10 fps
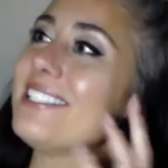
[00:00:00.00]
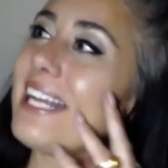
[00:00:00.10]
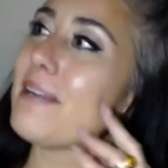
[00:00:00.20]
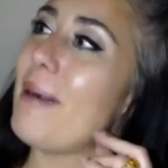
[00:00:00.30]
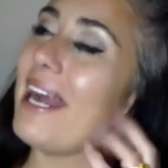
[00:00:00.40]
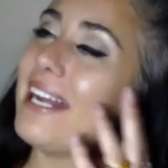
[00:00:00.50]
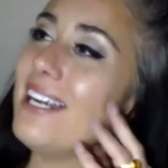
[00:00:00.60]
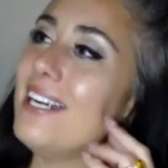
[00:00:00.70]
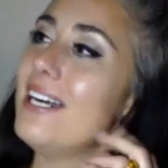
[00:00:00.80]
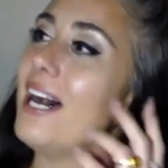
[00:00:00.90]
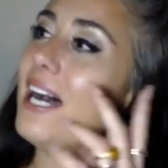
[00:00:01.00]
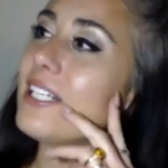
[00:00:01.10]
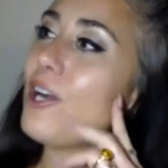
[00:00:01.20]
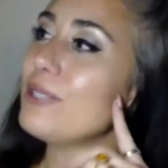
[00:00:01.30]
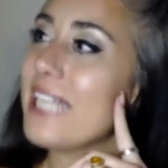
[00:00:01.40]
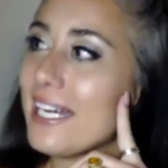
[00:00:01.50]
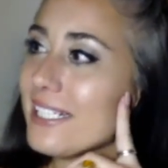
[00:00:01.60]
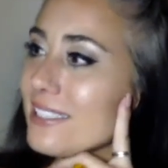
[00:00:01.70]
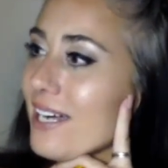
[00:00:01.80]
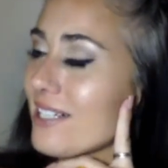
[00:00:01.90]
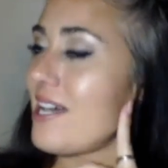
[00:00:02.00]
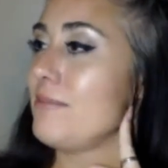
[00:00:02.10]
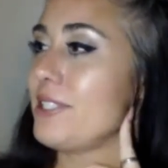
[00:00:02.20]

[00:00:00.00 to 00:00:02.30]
like buy a GoDaddy.com